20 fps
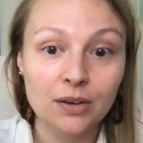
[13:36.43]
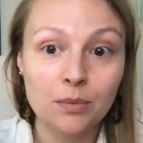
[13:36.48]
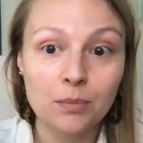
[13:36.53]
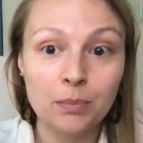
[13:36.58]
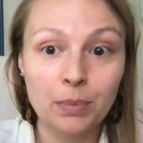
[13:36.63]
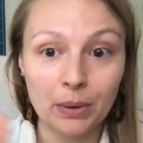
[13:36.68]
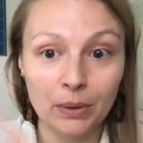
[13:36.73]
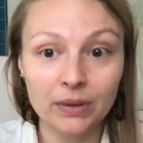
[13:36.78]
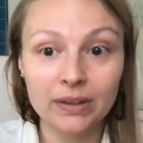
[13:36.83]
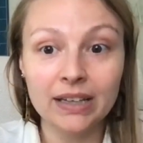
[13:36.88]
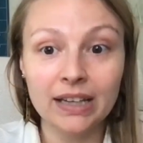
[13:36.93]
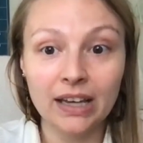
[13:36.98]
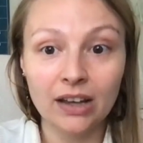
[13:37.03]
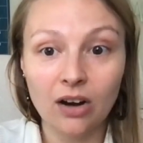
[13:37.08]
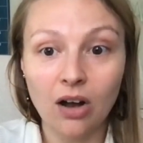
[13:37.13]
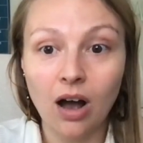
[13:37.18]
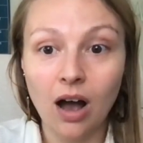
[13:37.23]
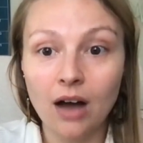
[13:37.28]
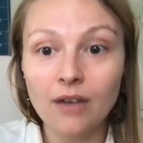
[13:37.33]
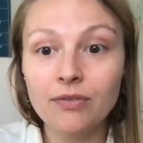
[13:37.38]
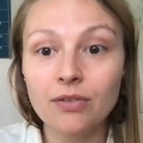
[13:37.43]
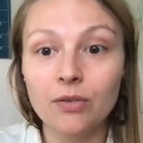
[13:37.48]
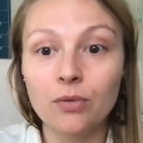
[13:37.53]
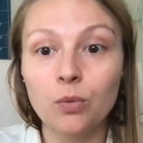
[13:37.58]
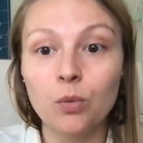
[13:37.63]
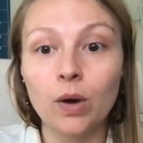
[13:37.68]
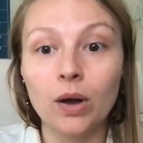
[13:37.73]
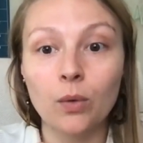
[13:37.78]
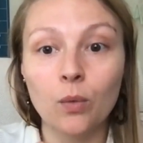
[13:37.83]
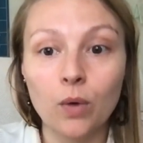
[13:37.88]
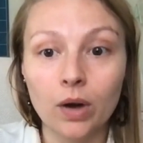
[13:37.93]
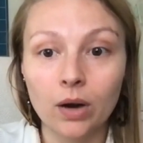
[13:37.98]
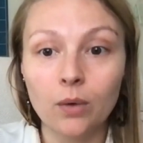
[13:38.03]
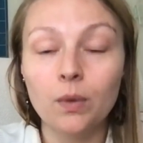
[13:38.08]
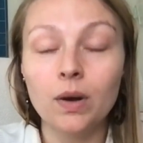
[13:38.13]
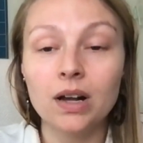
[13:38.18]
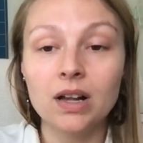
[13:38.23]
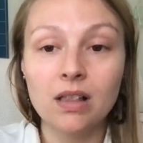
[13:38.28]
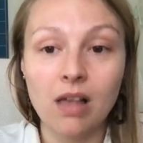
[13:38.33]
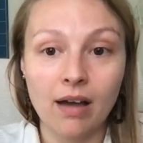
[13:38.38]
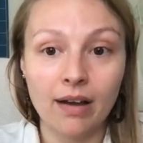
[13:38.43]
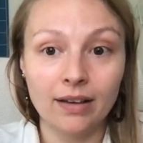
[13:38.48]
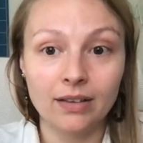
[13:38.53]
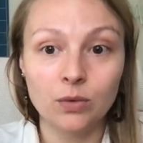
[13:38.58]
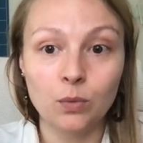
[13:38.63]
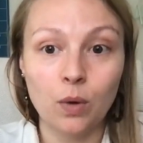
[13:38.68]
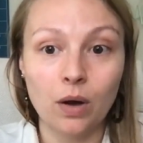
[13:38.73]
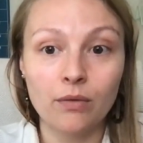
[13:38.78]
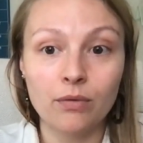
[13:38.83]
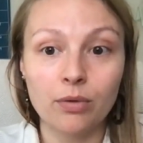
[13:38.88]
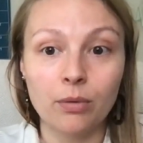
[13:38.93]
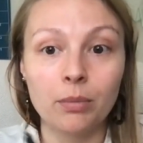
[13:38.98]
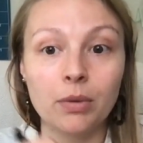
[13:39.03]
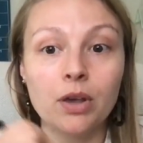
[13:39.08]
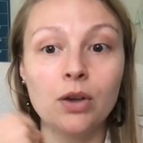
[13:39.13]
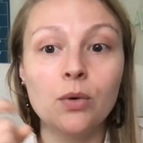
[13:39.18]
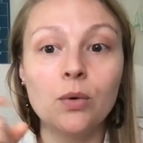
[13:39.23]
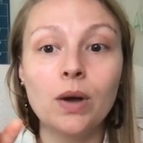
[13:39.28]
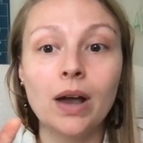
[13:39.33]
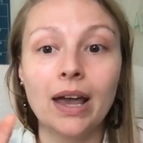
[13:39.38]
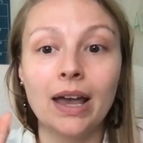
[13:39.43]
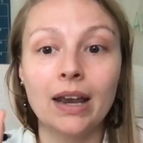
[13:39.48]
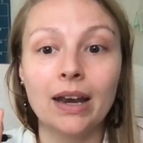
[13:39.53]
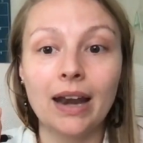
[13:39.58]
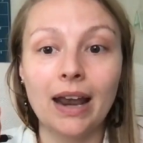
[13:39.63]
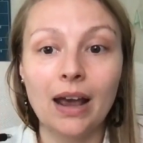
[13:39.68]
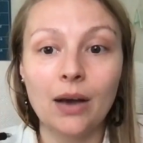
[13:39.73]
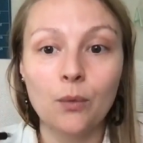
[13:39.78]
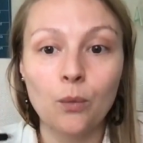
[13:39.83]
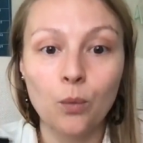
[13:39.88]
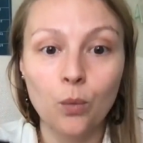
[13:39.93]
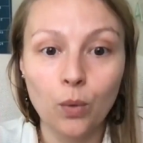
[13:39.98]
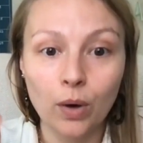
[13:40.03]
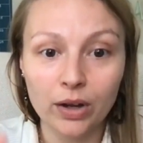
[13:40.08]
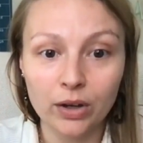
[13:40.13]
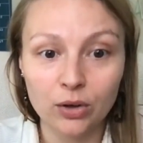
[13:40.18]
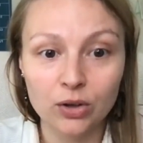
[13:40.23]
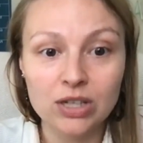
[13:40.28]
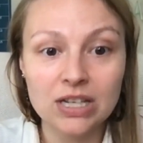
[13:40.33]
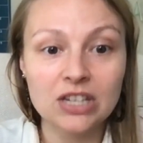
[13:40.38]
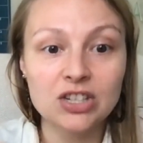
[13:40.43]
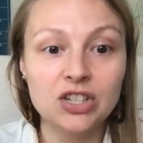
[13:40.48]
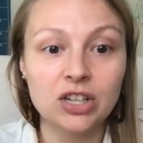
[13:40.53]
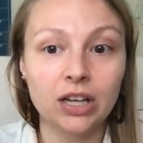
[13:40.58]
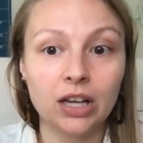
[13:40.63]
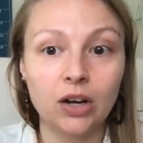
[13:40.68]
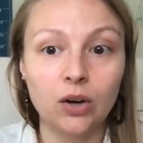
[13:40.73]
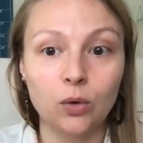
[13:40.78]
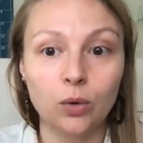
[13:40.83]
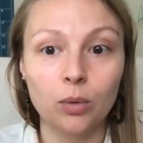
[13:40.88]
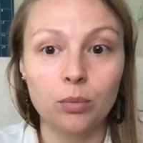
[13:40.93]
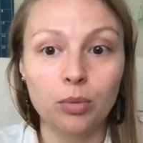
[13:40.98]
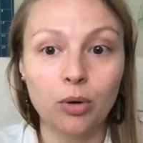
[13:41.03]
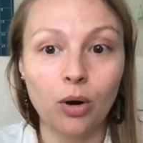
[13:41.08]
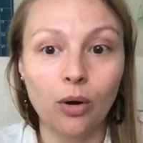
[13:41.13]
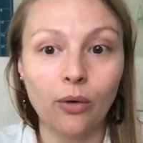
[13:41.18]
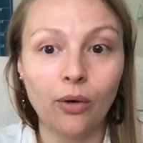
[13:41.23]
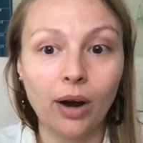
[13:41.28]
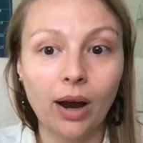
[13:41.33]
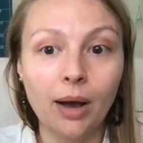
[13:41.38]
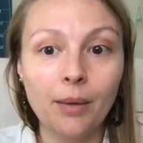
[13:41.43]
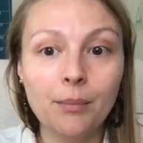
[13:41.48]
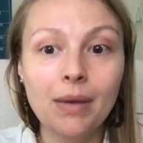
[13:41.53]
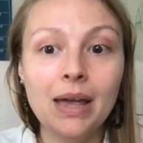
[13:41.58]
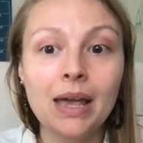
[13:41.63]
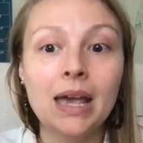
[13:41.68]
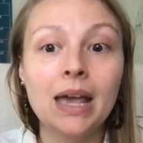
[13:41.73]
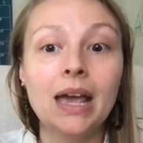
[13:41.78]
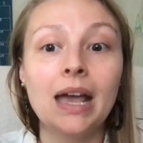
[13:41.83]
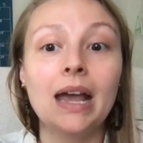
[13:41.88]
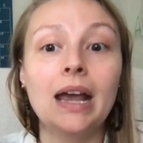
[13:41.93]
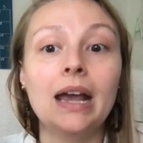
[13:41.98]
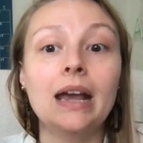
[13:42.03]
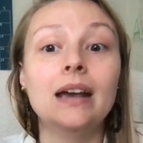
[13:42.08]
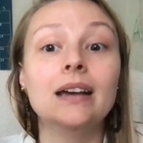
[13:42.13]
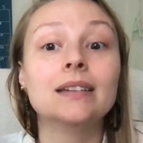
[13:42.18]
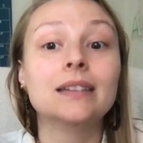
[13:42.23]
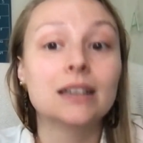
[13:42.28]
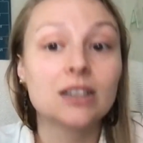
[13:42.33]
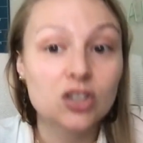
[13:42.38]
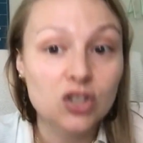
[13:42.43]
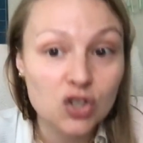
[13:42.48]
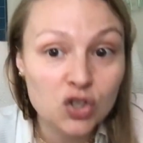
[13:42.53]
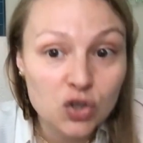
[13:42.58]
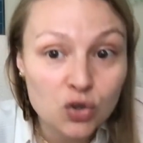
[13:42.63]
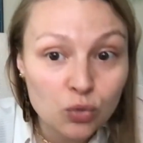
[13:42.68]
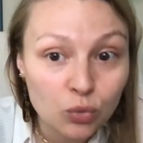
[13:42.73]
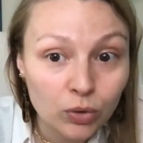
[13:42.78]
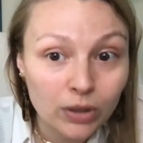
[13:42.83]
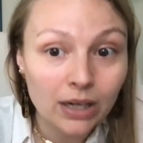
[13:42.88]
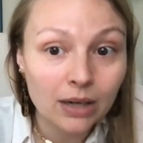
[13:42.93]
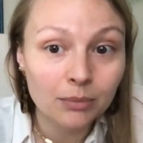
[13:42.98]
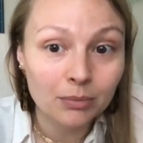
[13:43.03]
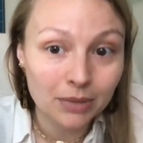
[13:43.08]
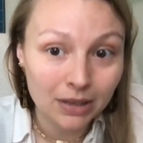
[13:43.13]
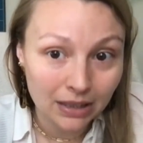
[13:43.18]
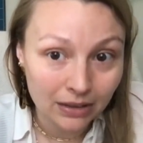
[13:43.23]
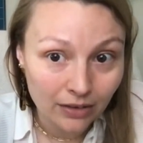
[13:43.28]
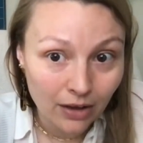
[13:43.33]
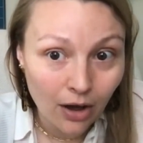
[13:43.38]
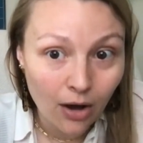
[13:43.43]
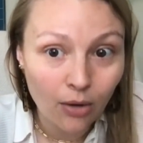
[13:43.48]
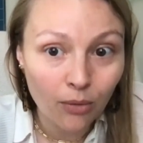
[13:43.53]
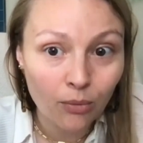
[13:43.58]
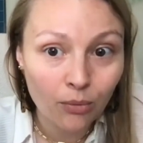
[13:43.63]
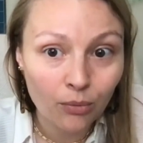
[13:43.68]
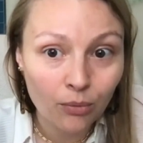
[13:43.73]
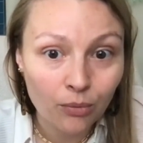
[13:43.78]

building it off of what one-on-one clients want from you and what you're teaching in a group program is extremely low.